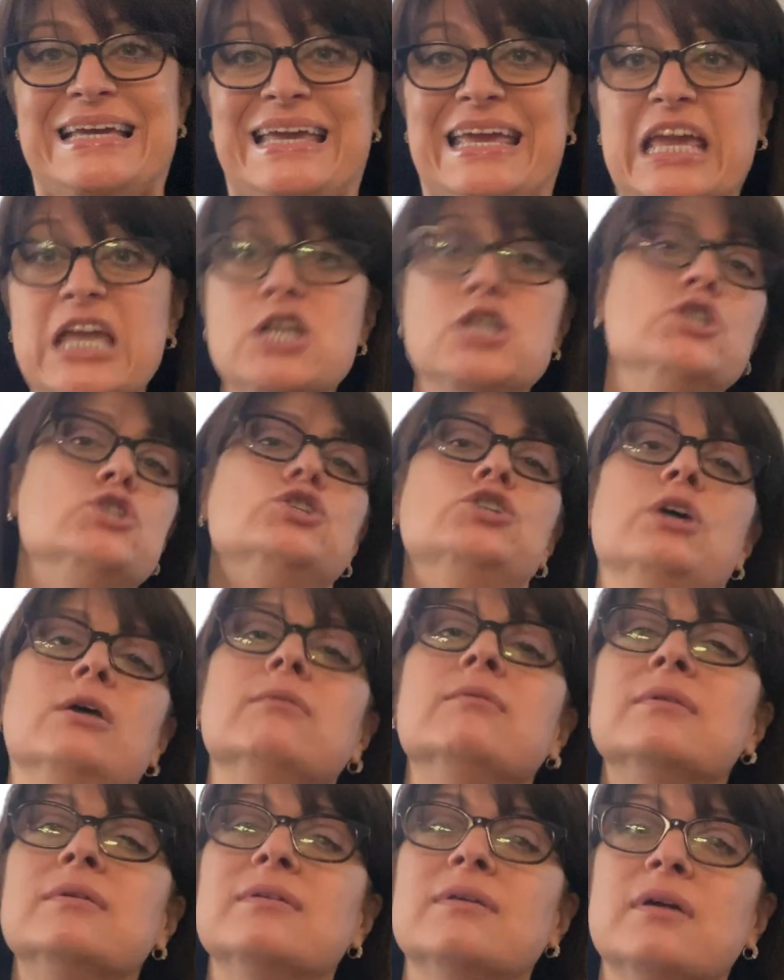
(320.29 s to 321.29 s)

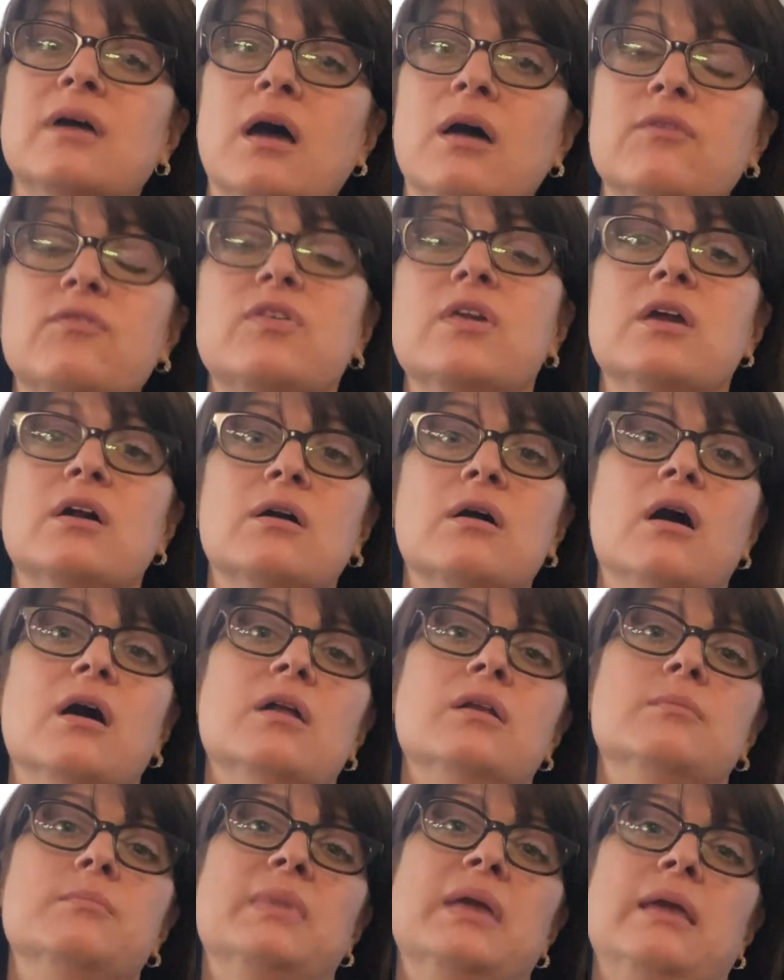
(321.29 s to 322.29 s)
engine of the
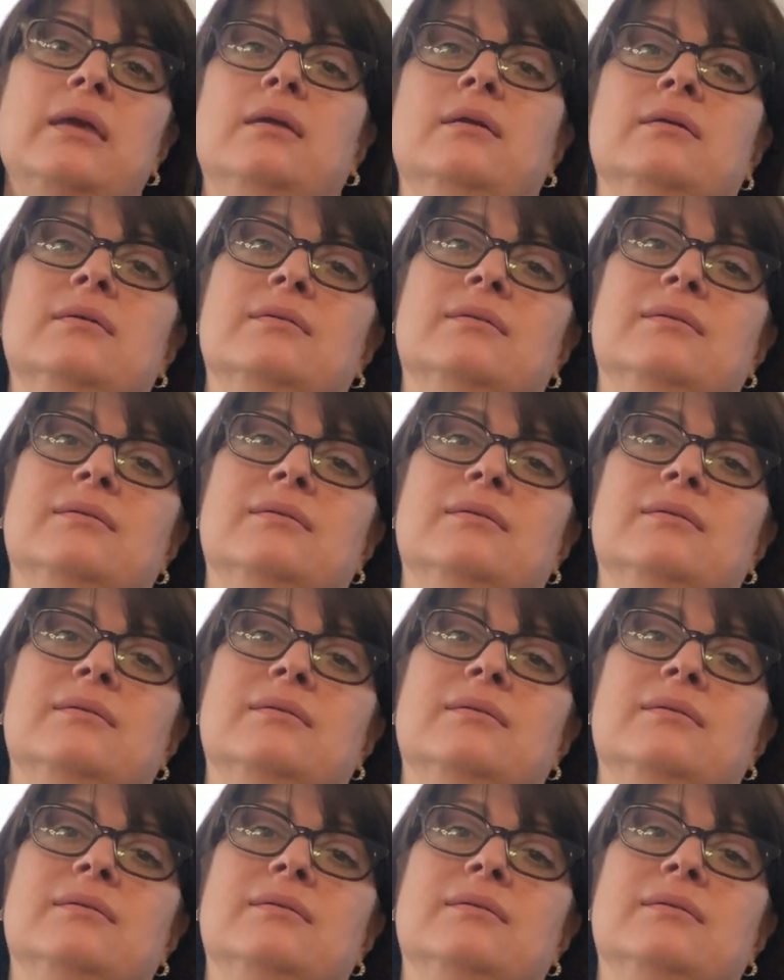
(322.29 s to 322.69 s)
economy